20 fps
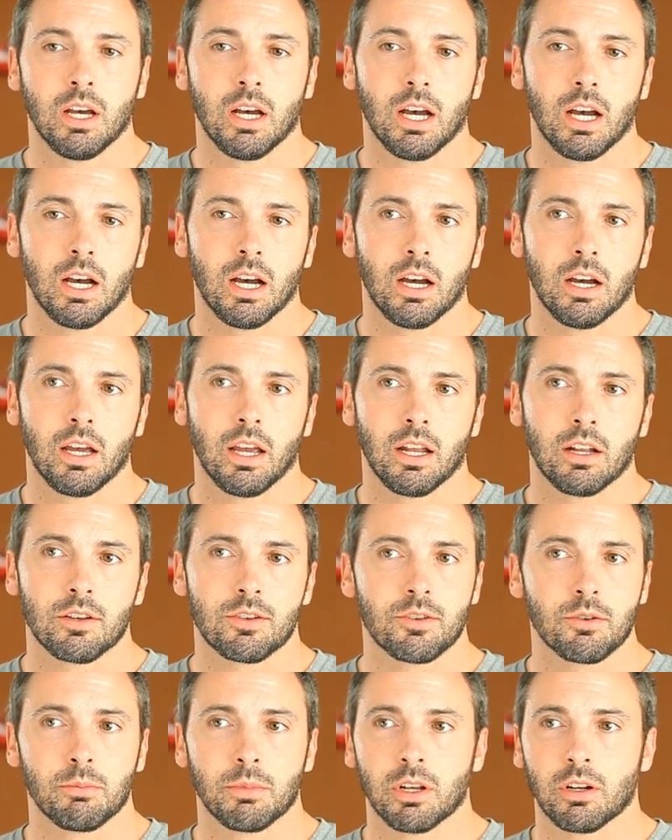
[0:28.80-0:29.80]
and
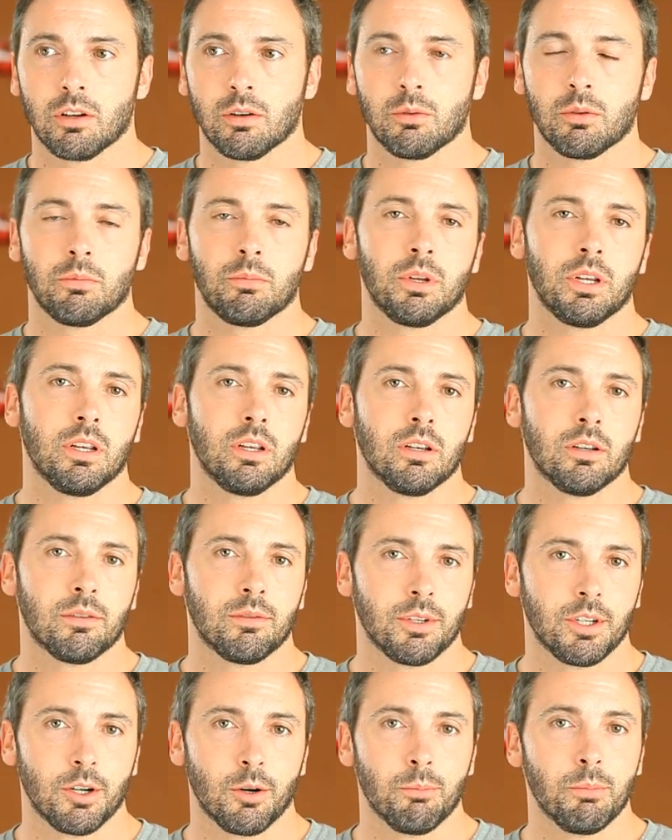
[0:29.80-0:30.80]
assumed that it would be,
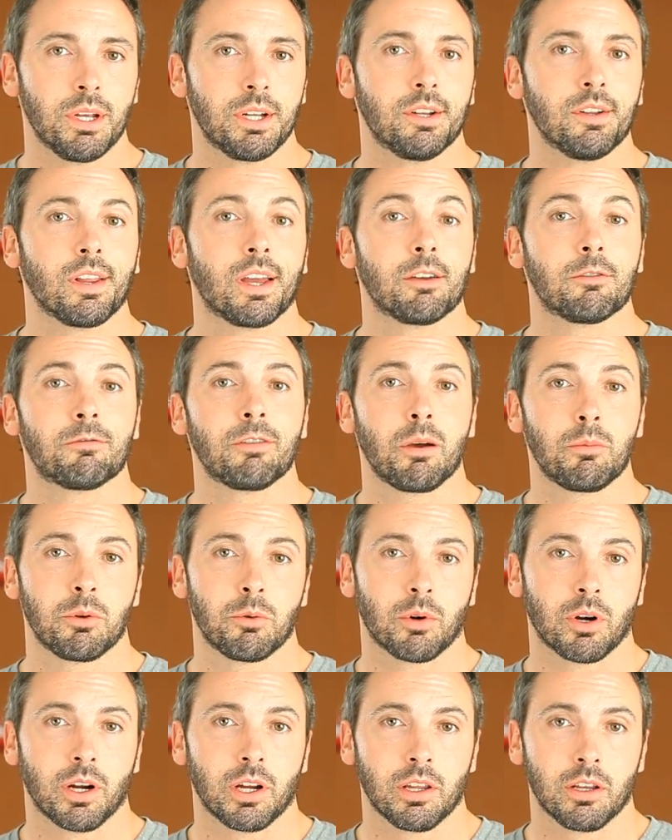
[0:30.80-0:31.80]
you know, mid to late
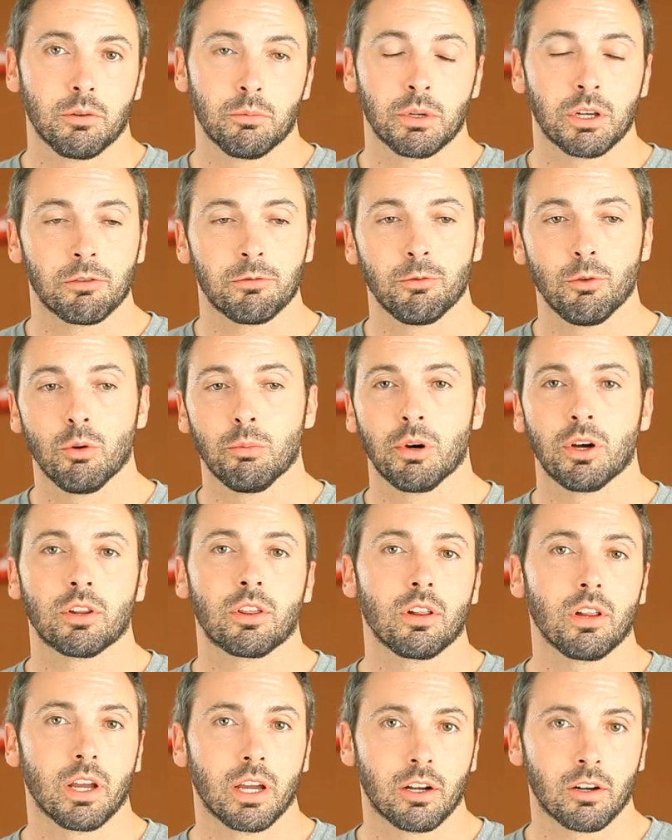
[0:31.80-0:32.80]
February. That would be a full month
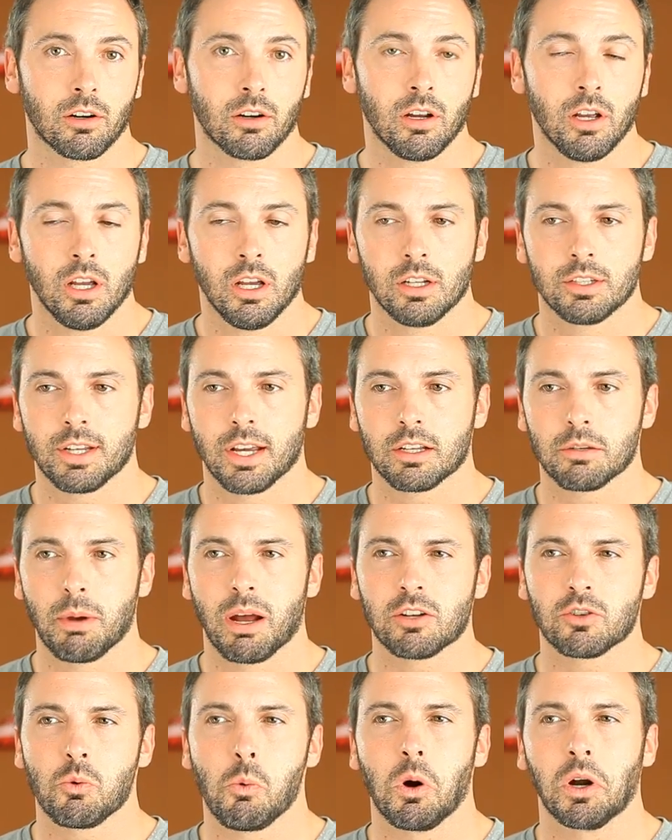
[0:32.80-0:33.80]
later. It takes
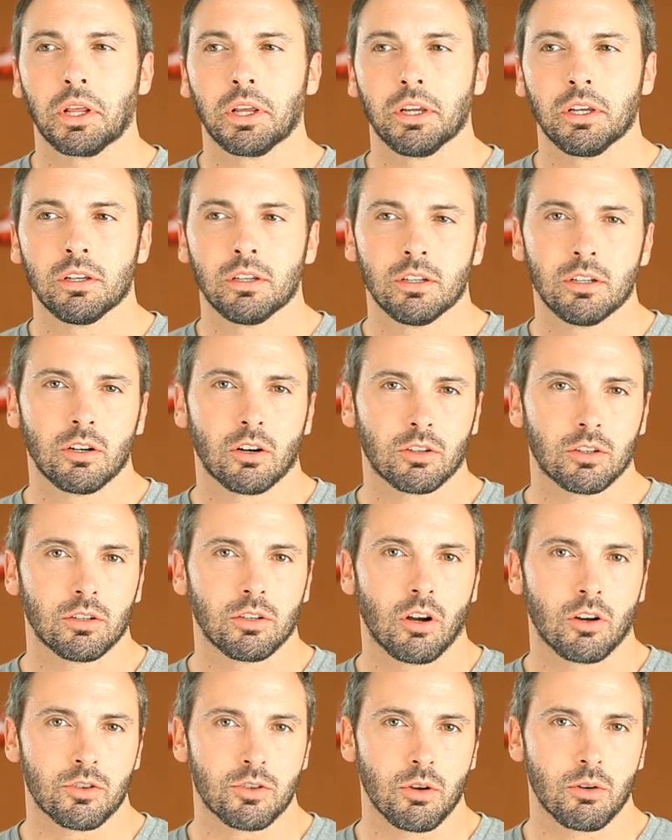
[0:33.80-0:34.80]
about 20
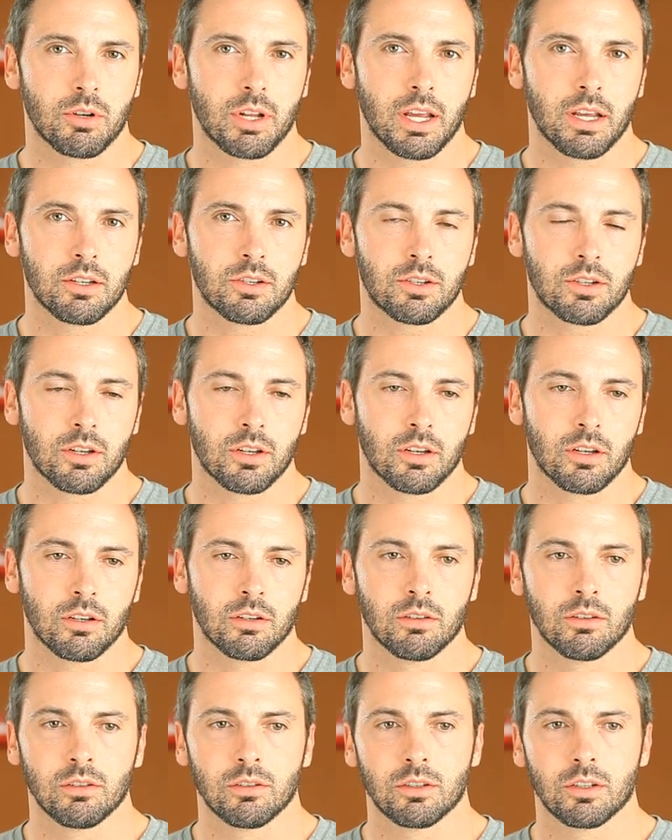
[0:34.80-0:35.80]
or so days to
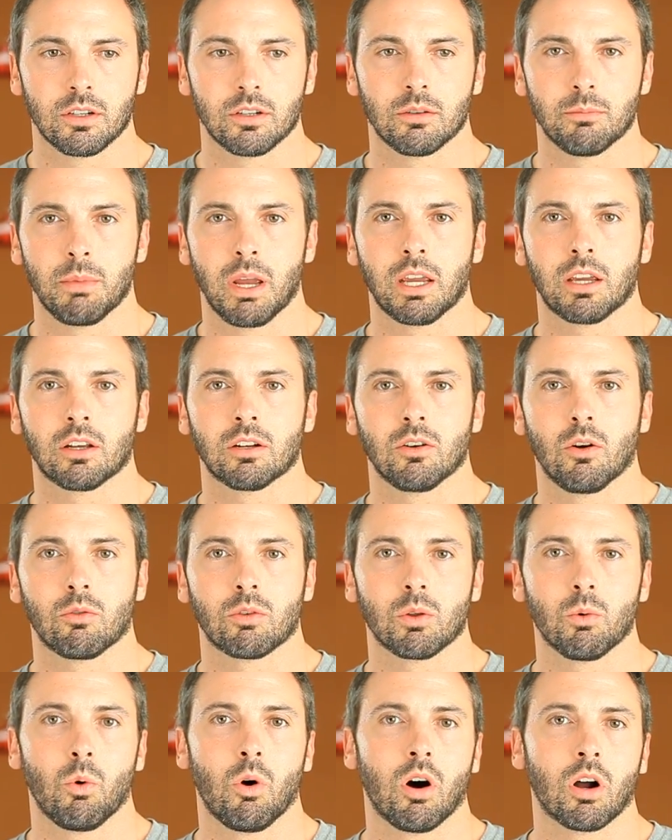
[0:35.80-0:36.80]
make it over
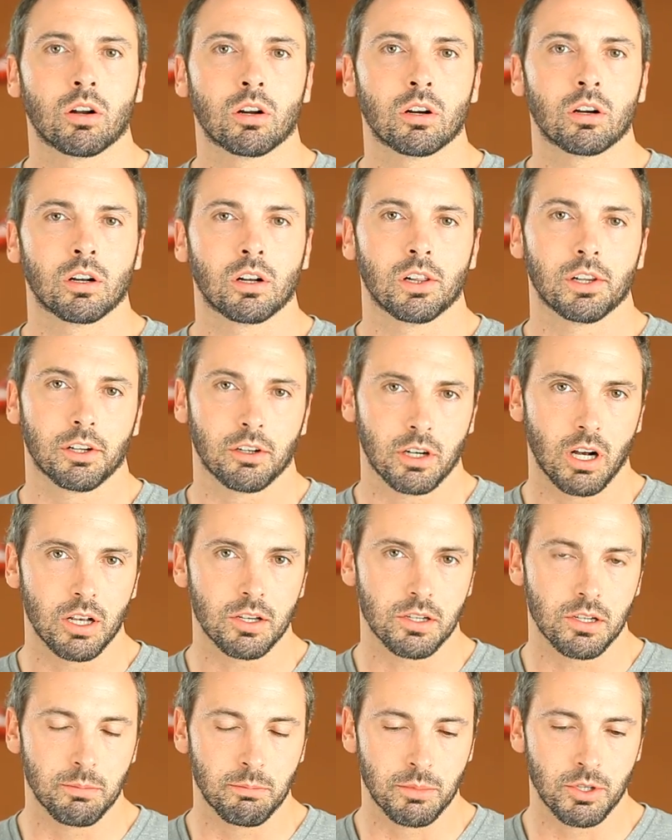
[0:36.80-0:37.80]
the water and clear
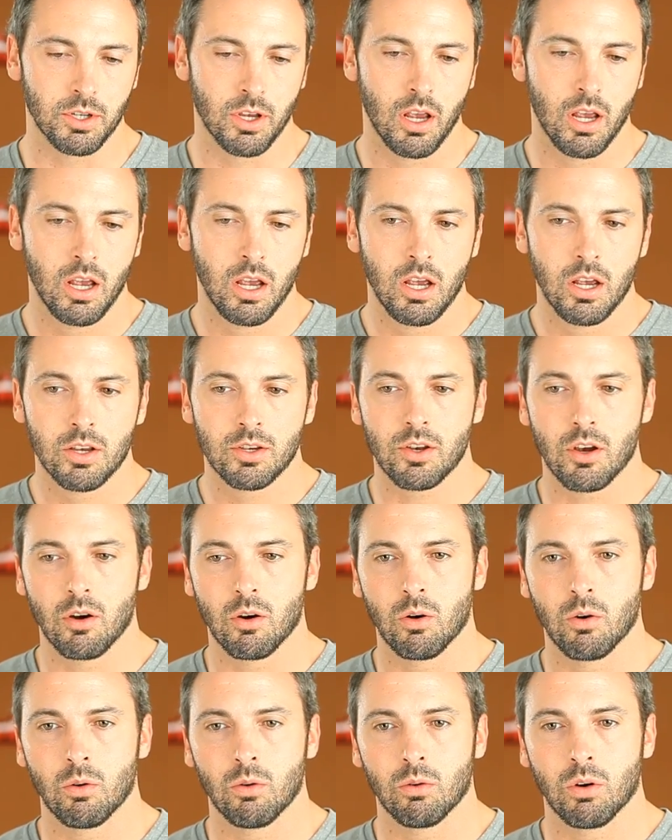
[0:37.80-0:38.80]
customs.
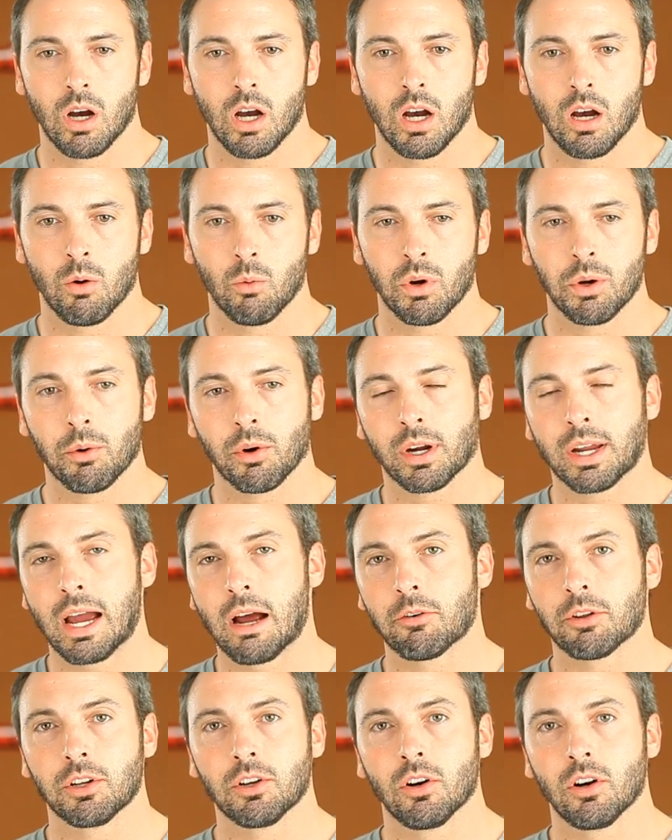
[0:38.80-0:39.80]
So we were
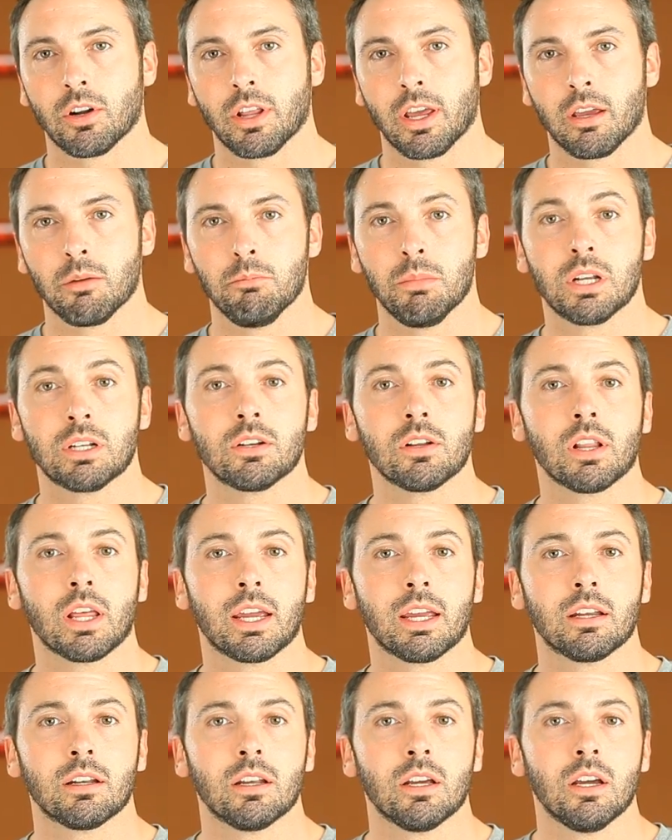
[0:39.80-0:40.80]
counting on a mid to
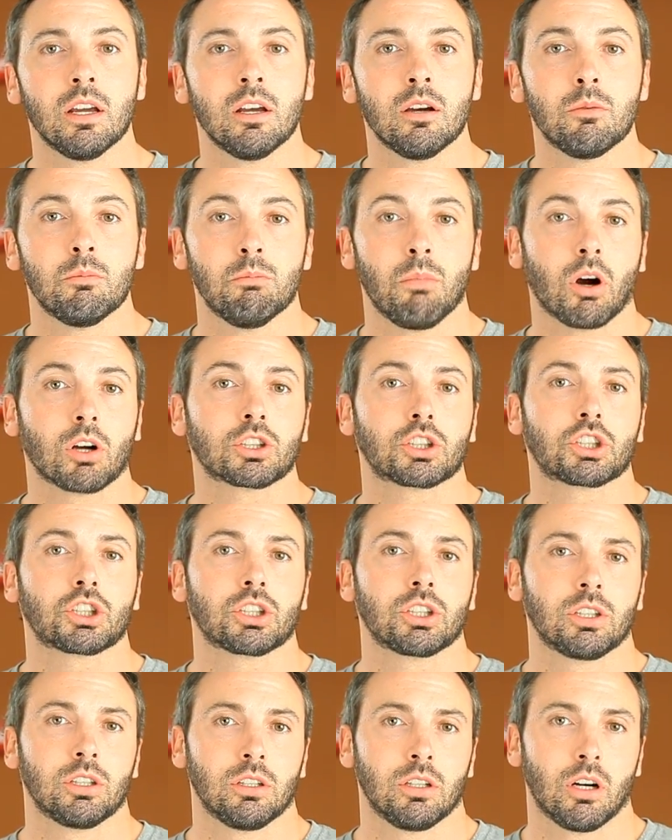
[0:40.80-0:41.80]
late March
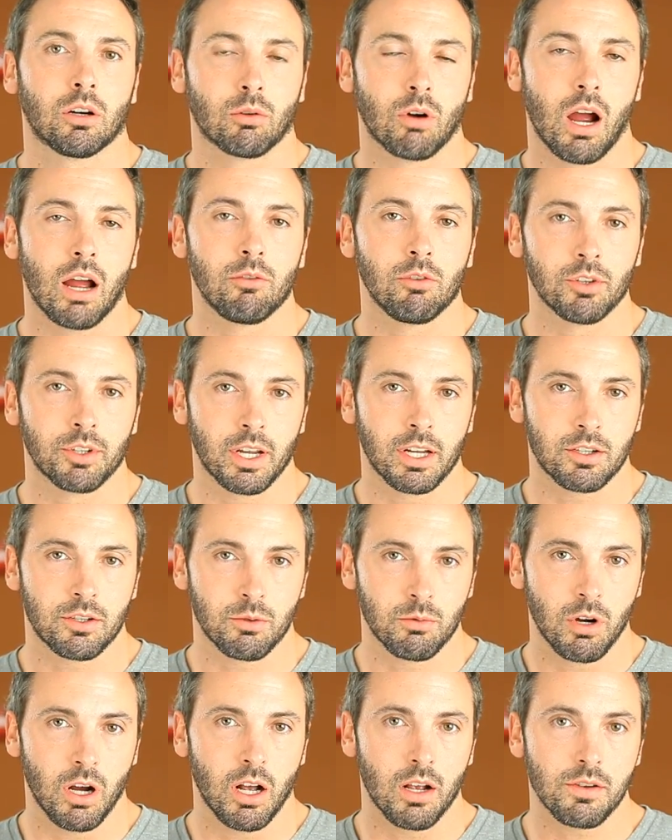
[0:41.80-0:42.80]
arrival date
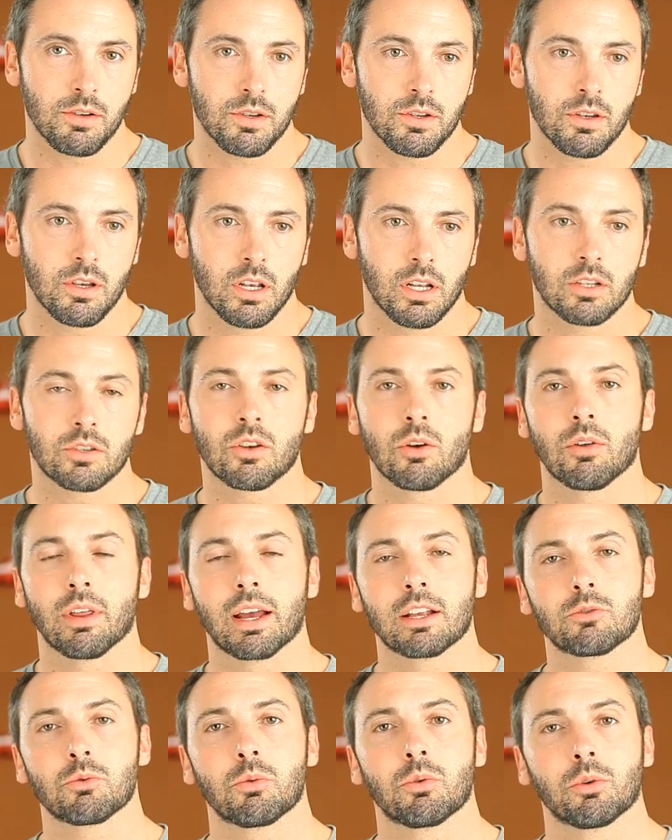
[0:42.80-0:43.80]
to us. And so
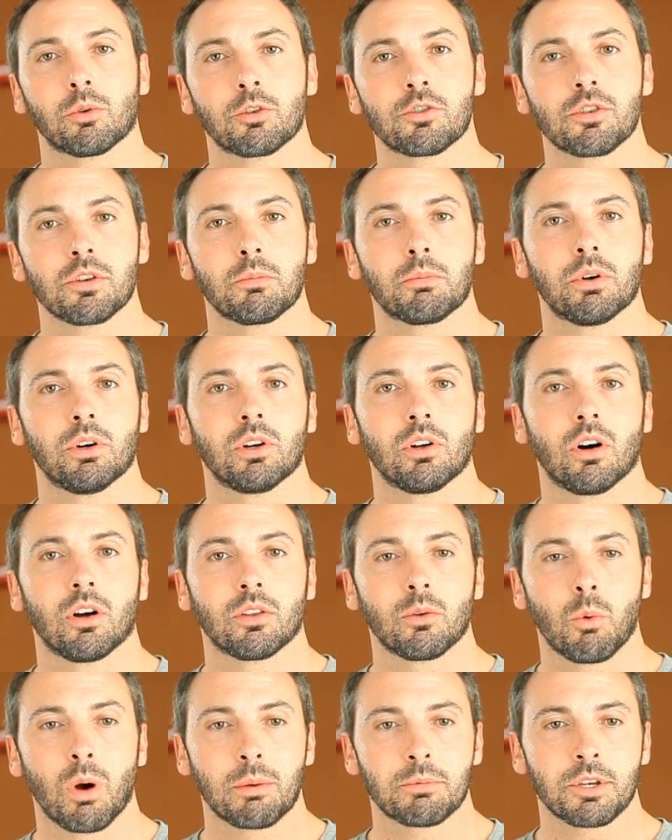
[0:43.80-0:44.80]
that's what we originally put on
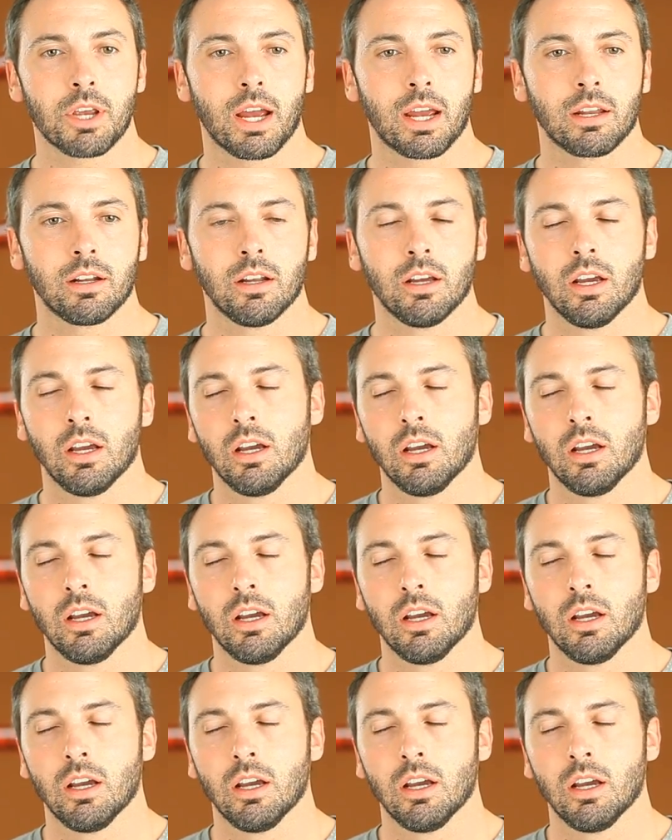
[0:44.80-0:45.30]
the website.